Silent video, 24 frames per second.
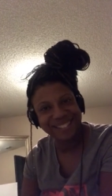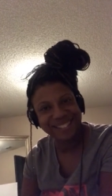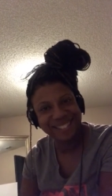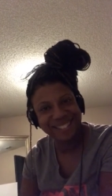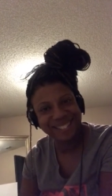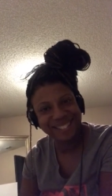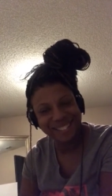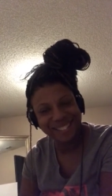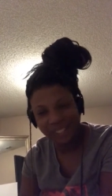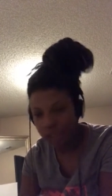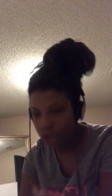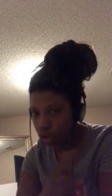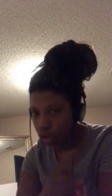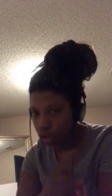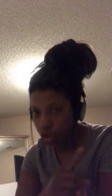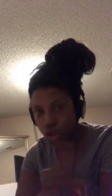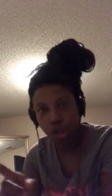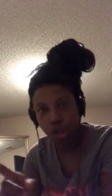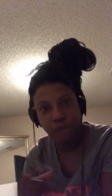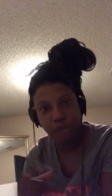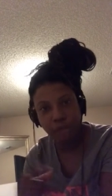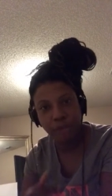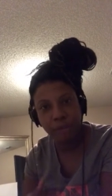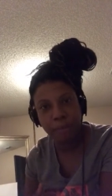This is
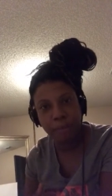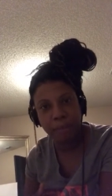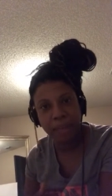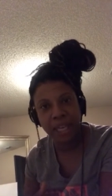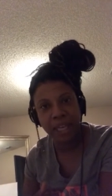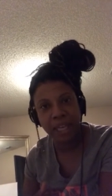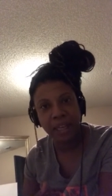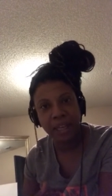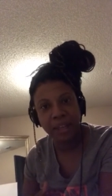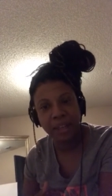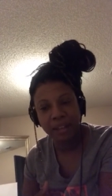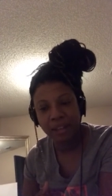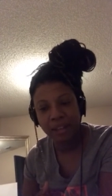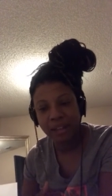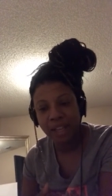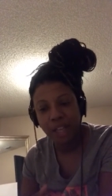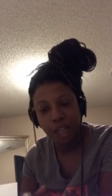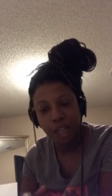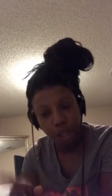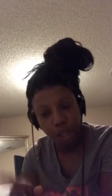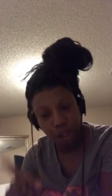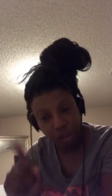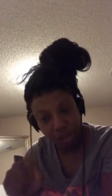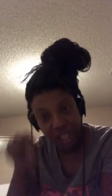good for me.
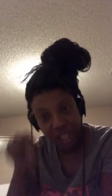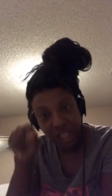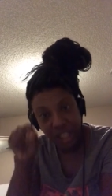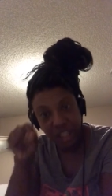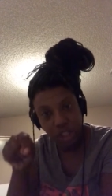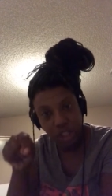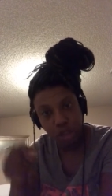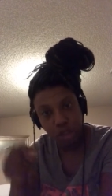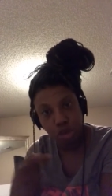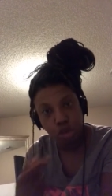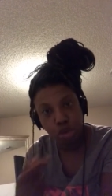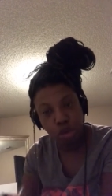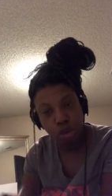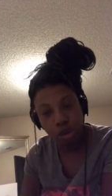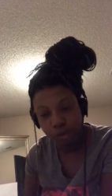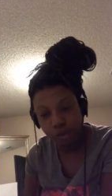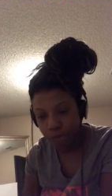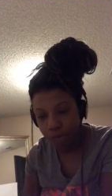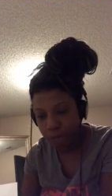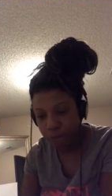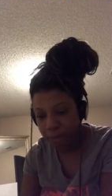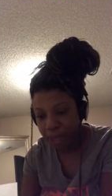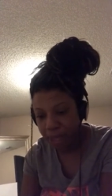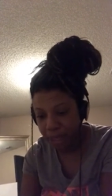This is good
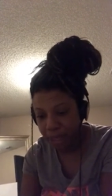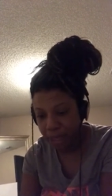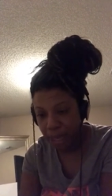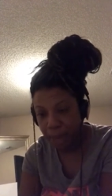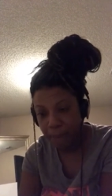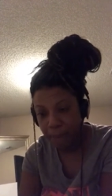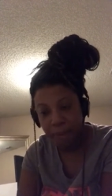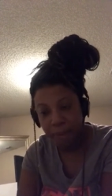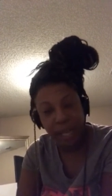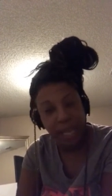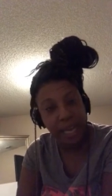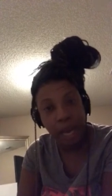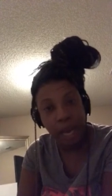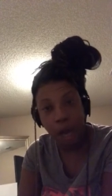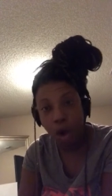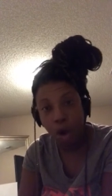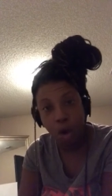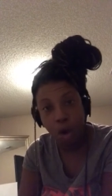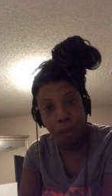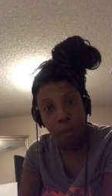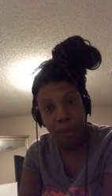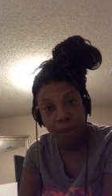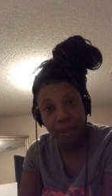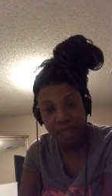for me. I'm glad I
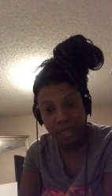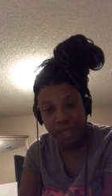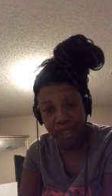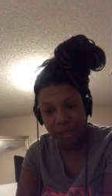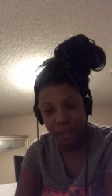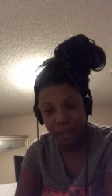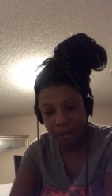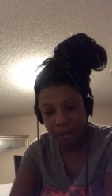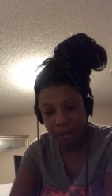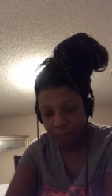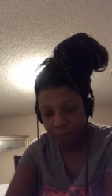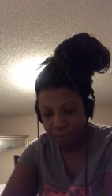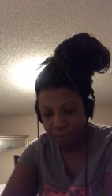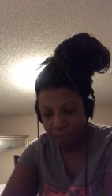opened this up.